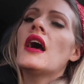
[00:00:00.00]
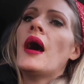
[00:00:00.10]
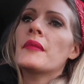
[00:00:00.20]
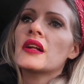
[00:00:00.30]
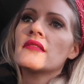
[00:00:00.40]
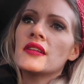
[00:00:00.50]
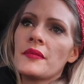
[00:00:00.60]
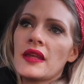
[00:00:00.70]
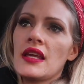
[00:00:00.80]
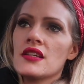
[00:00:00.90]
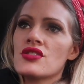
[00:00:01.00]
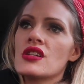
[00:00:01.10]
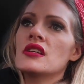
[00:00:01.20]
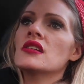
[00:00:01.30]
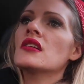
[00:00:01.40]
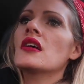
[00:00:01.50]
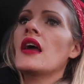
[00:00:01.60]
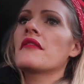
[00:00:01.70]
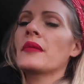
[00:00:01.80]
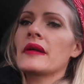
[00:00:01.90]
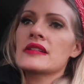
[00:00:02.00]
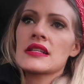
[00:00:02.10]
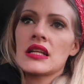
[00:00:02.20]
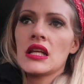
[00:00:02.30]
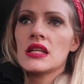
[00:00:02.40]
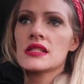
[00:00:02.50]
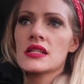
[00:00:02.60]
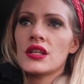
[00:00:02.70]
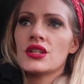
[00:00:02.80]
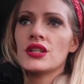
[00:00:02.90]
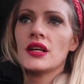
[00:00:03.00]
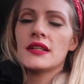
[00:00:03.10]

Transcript: I'm gonna clean up the kitchen. Everybody's gonna eat dinner.